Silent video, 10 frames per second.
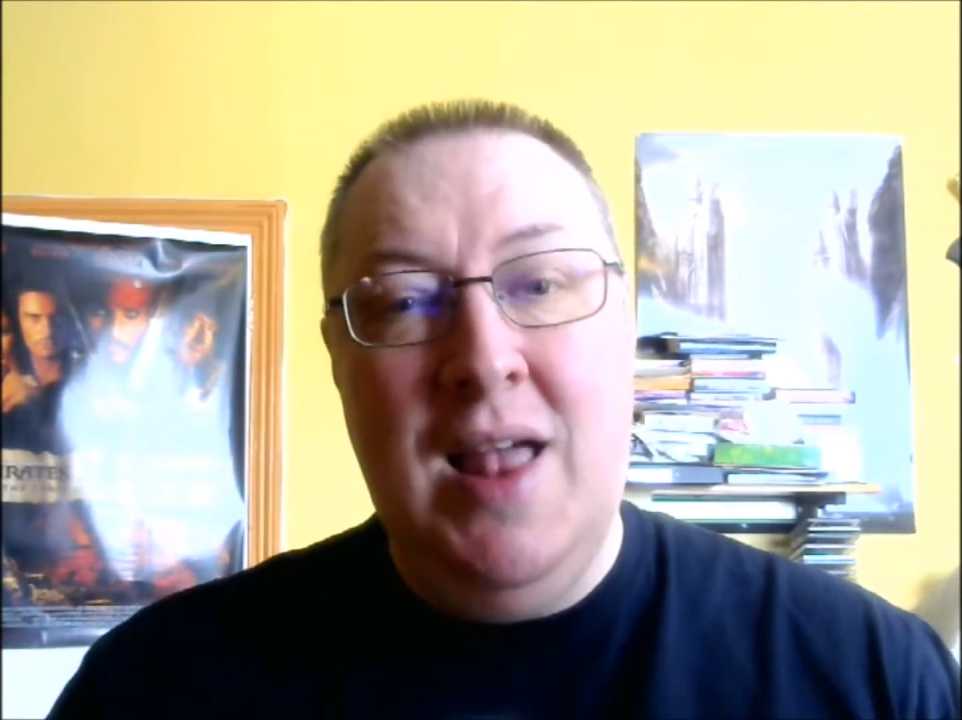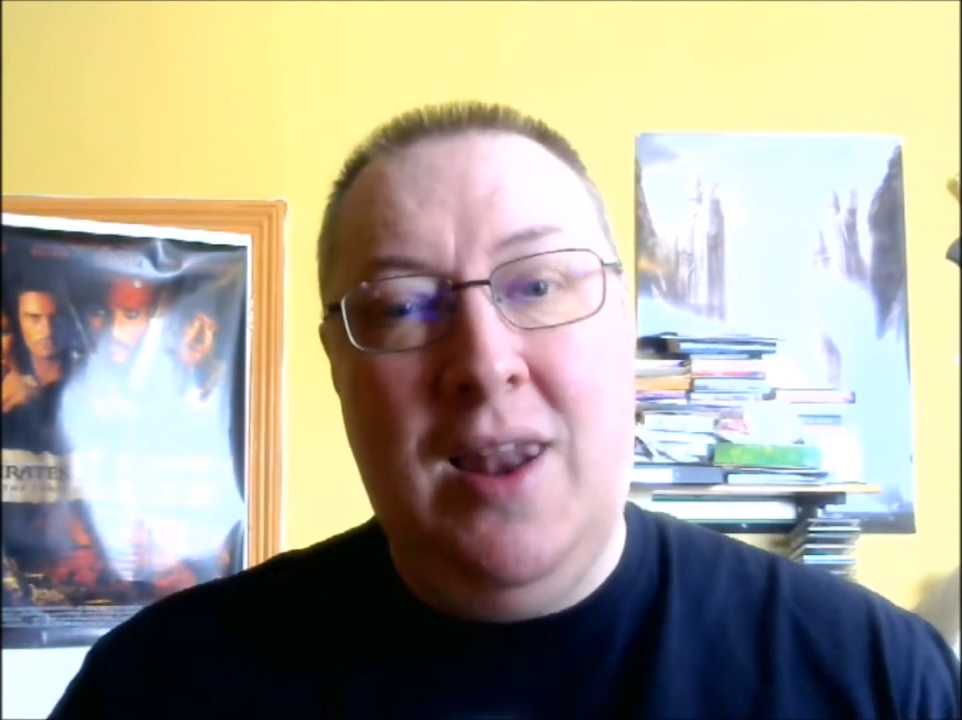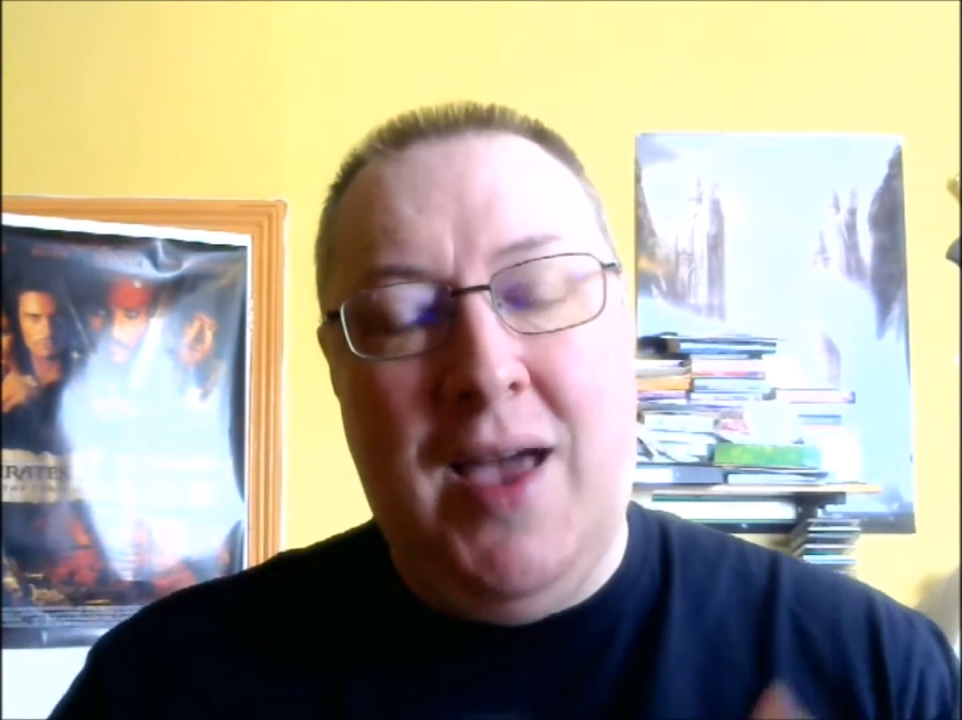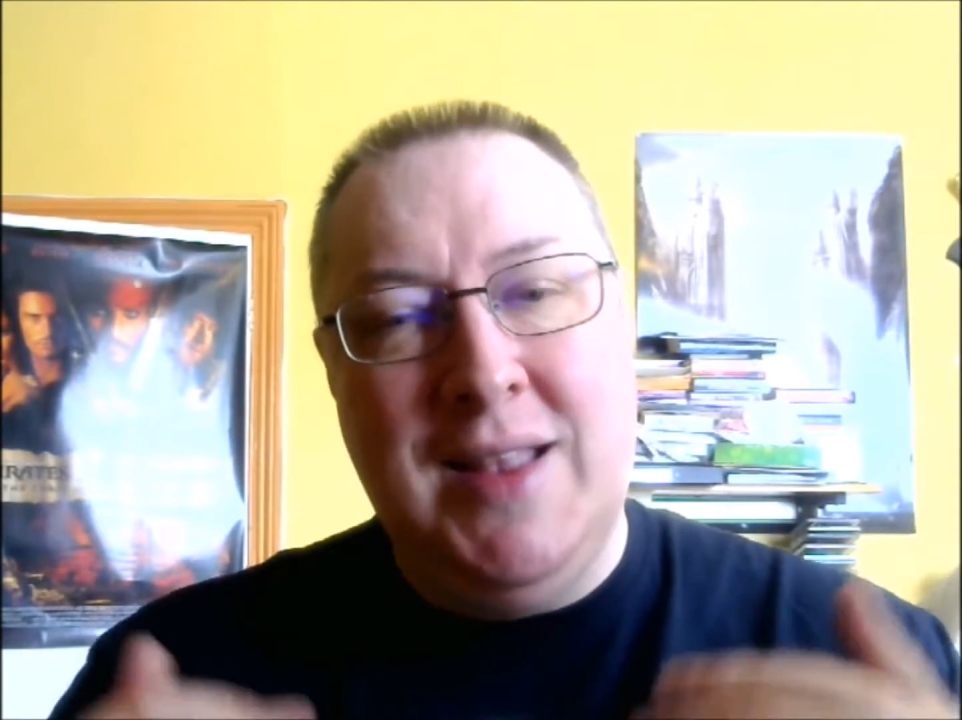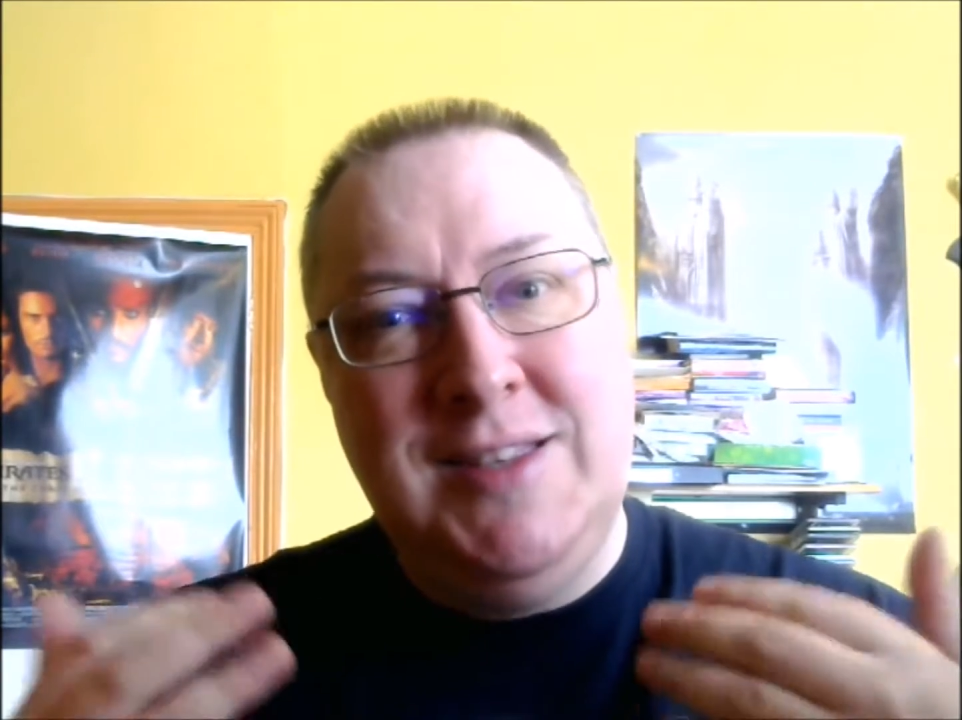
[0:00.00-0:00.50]

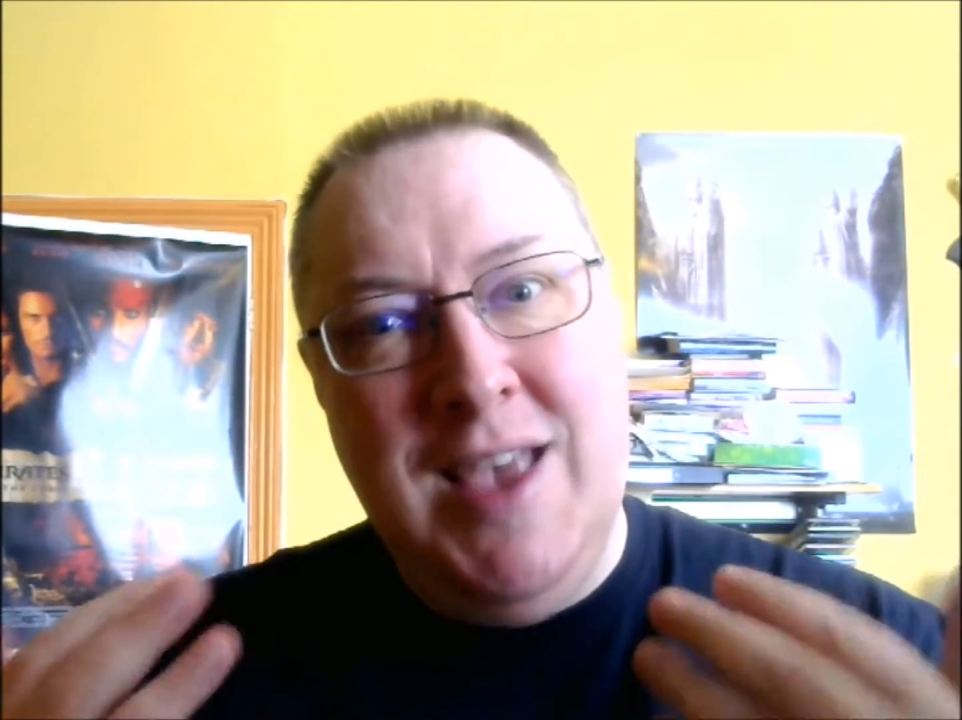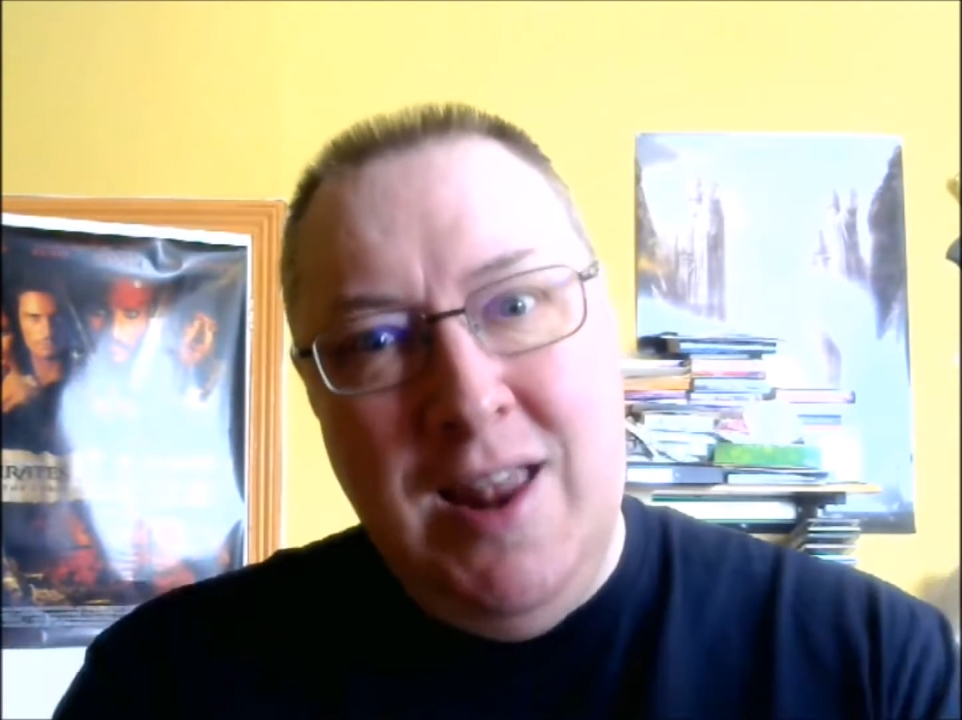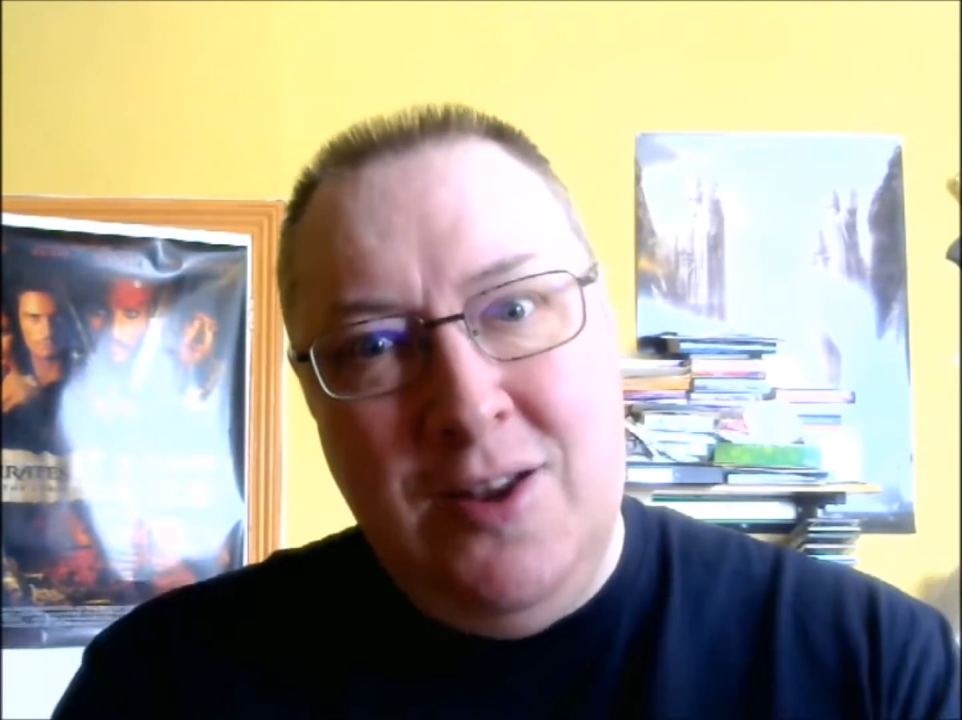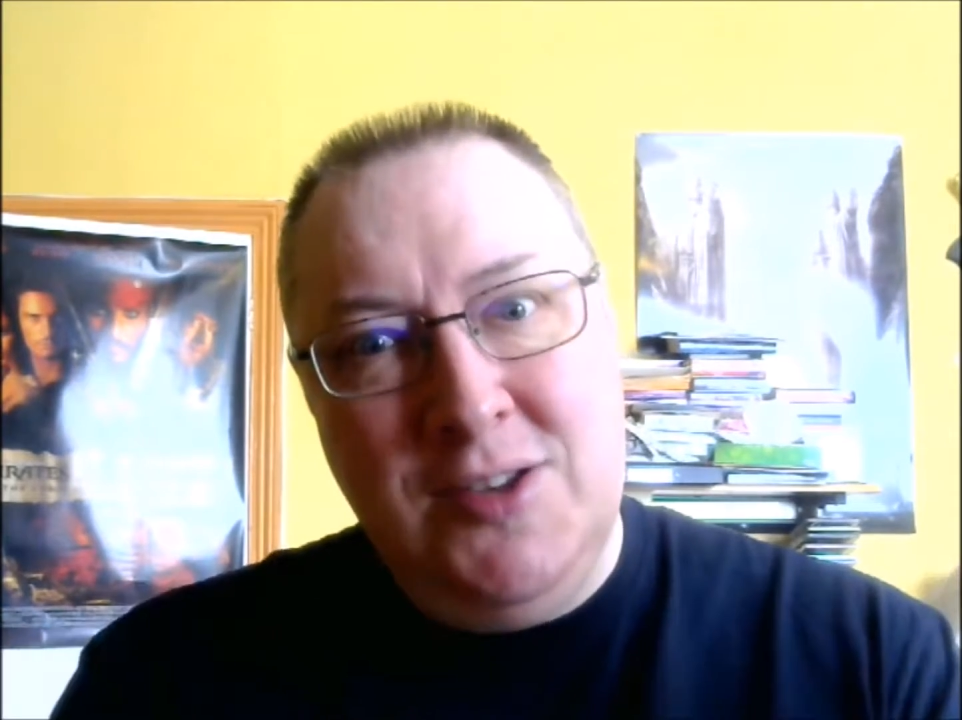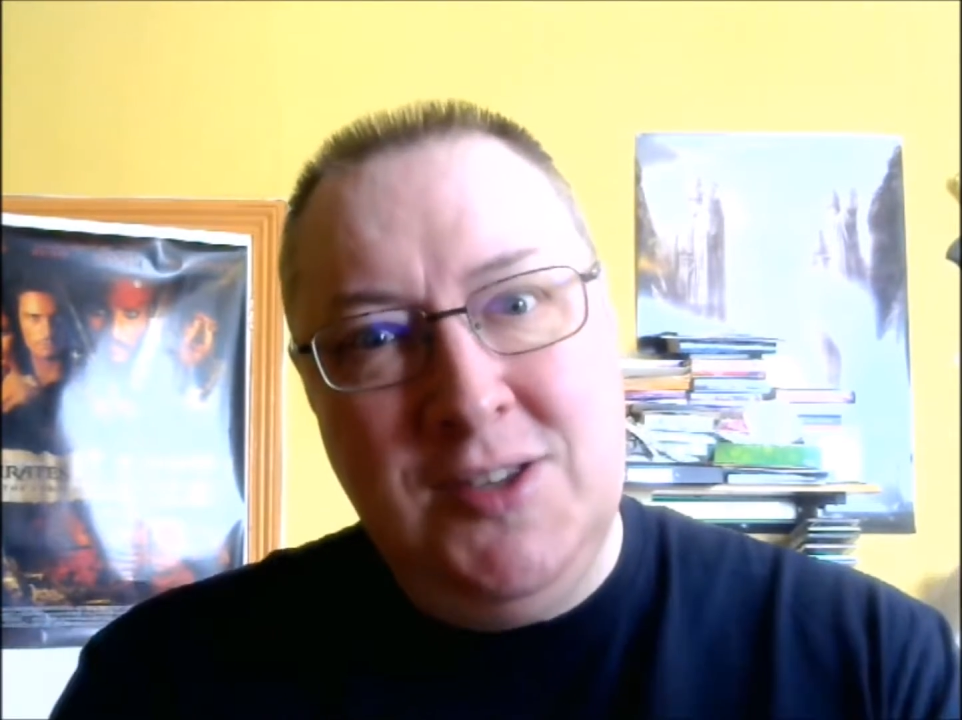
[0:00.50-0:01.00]
like
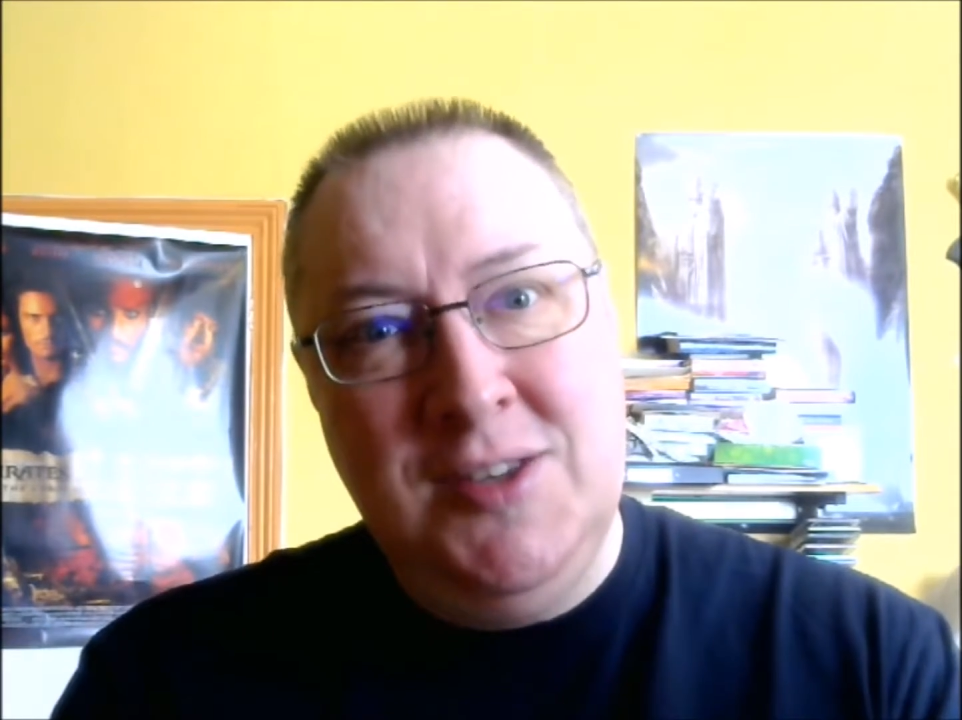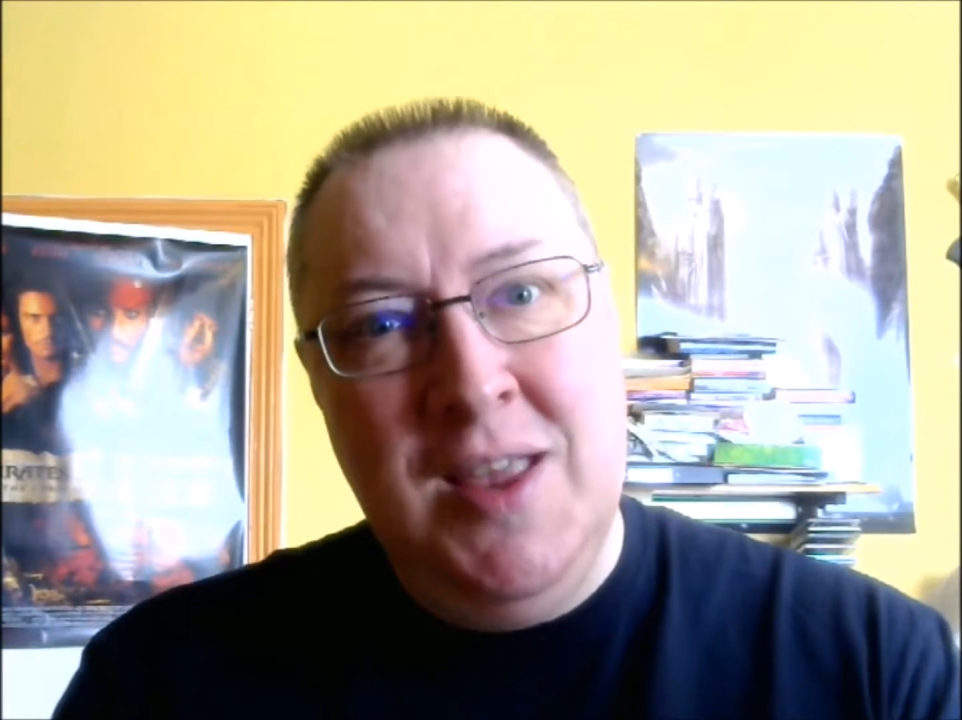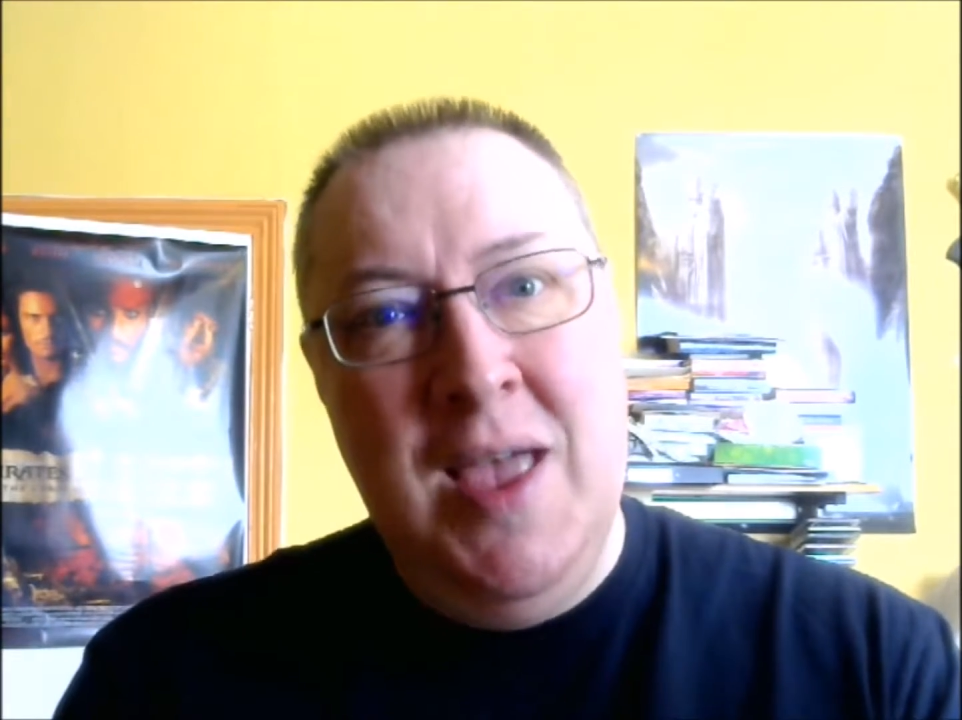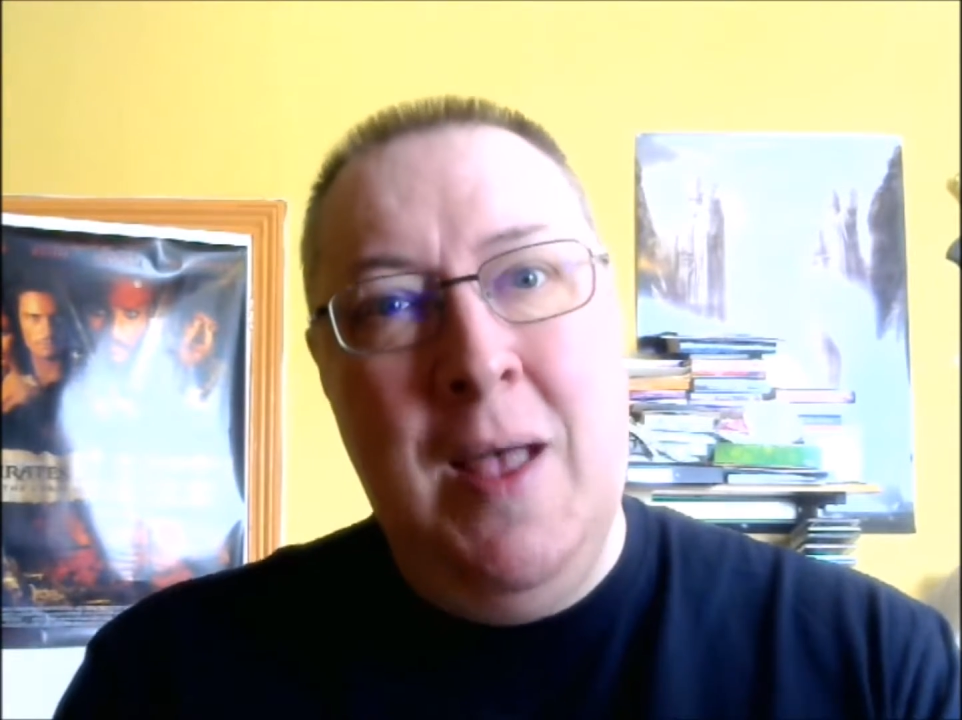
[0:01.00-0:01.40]
Telos,